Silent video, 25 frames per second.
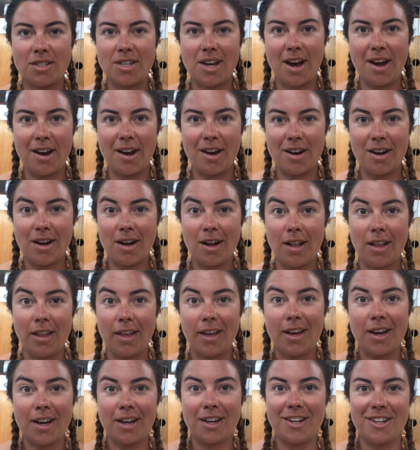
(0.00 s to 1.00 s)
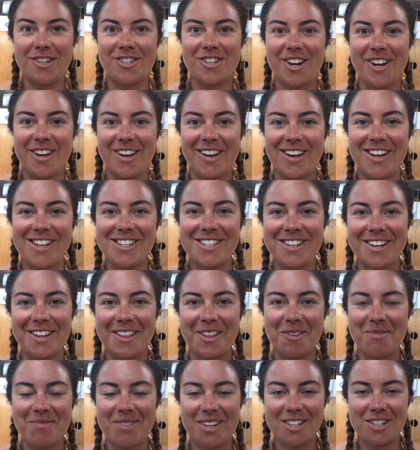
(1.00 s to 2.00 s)
tired Holly. I'm gonna draw you guys
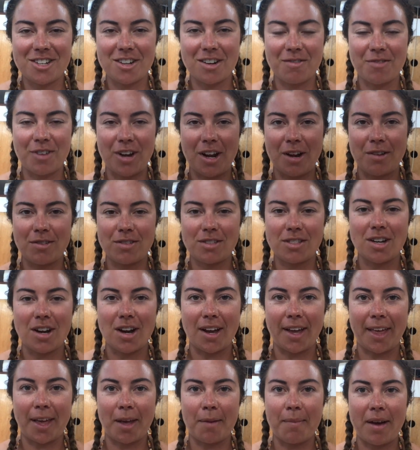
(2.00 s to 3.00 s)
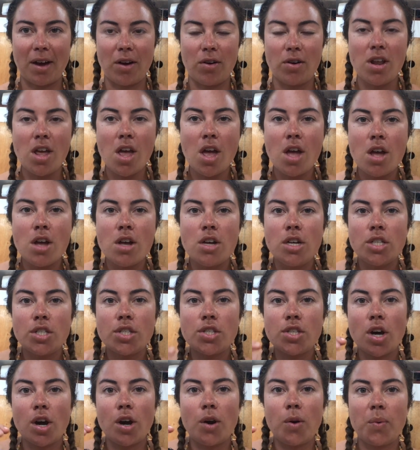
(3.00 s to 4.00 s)
another picture of what I was talking about.
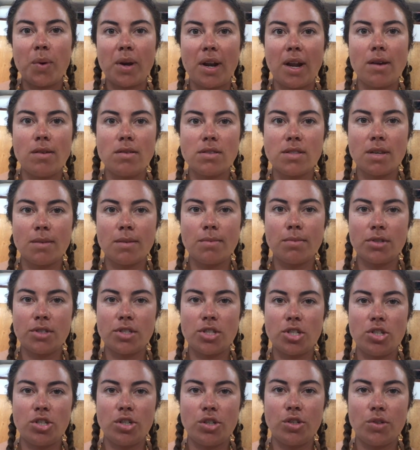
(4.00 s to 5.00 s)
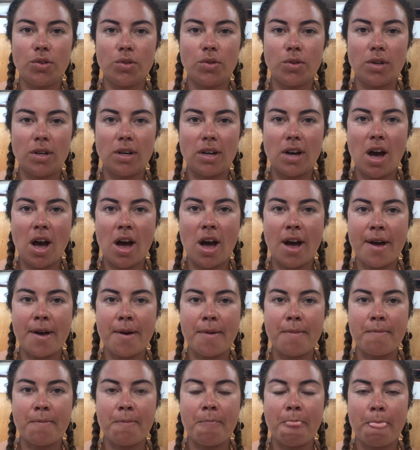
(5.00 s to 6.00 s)
So what I was able to do
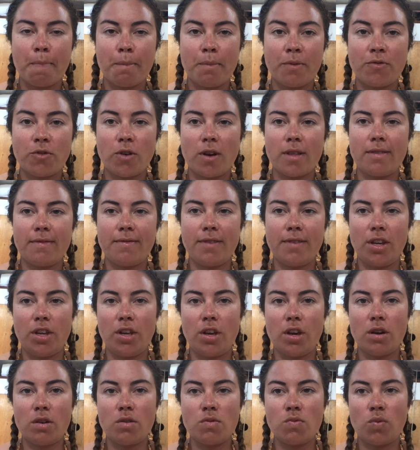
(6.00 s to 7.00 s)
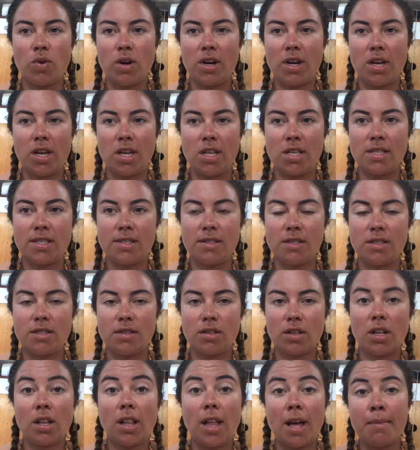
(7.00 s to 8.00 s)
before the video was
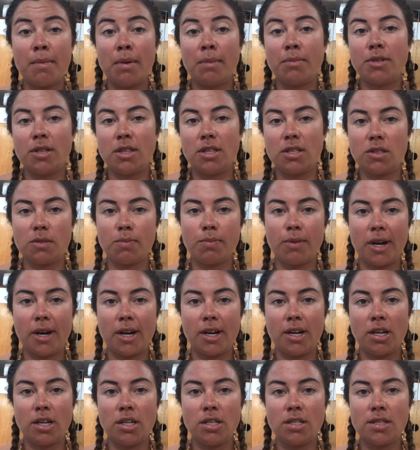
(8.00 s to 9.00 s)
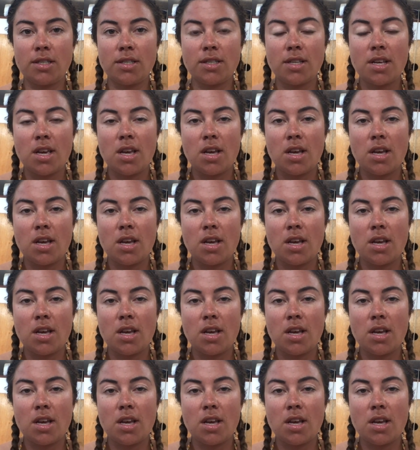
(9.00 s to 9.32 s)
climb up to the spreaders,